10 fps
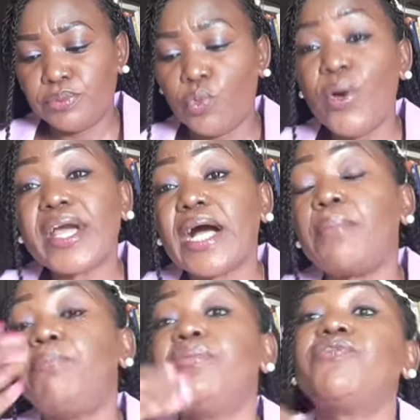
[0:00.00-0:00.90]
wake
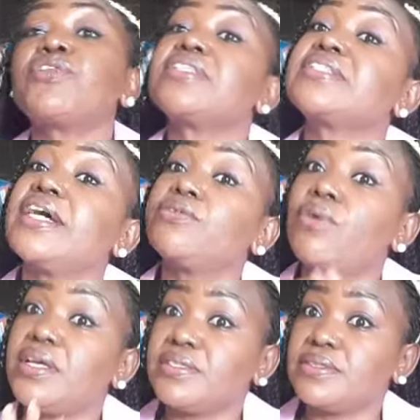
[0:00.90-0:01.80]
up before the sun
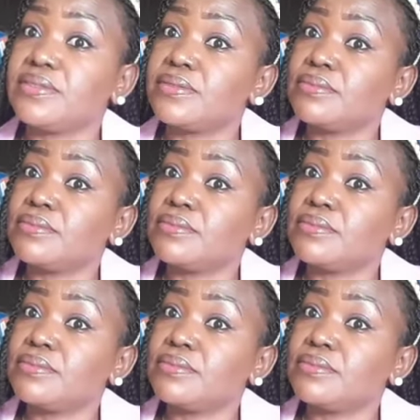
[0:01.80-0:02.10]
rises.